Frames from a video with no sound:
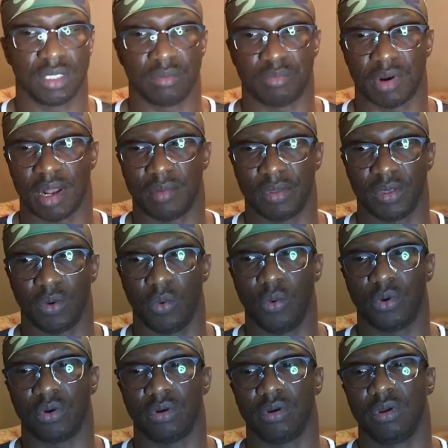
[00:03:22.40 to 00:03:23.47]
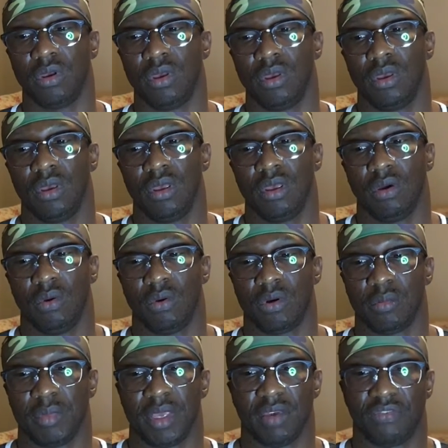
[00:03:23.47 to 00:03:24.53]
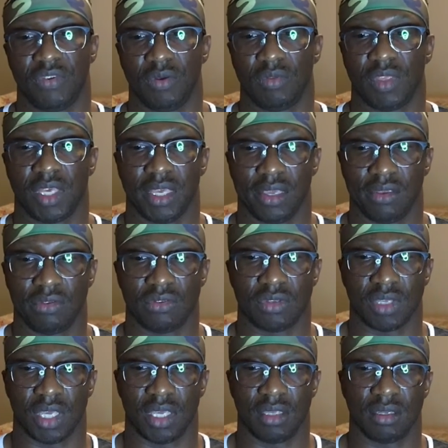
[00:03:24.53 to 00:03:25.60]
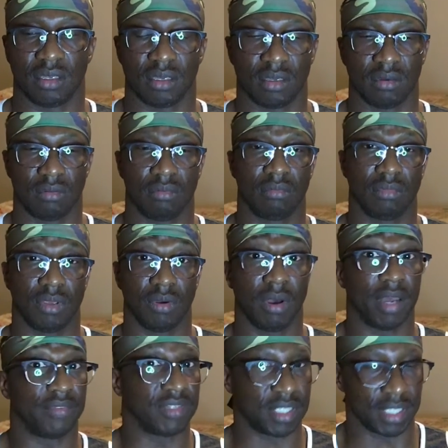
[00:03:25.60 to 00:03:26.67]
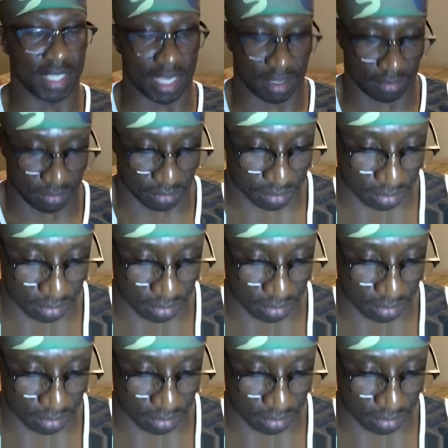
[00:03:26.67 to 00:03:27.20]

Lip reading: probably order me a few things, and you'll have to see that